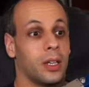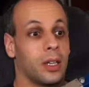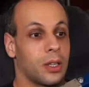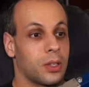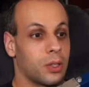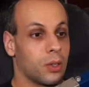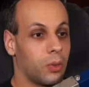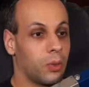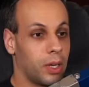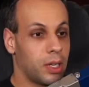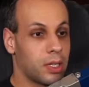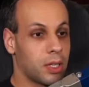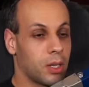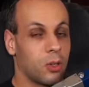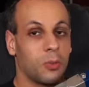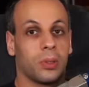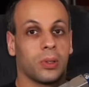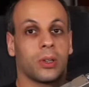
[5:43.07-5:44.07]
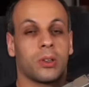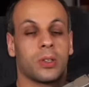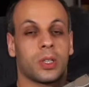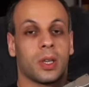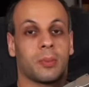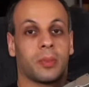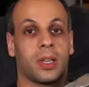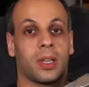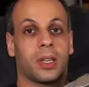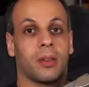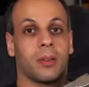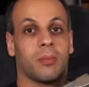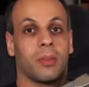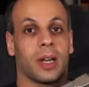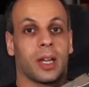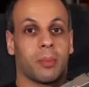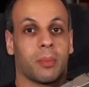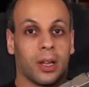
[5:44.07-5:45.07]
As always, I hope you learned something.
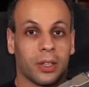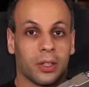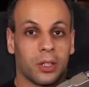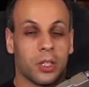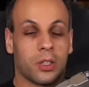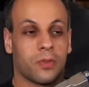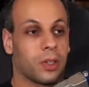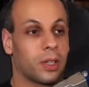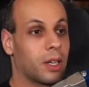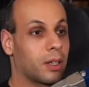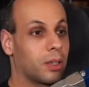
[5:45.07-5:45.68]
My apologies for not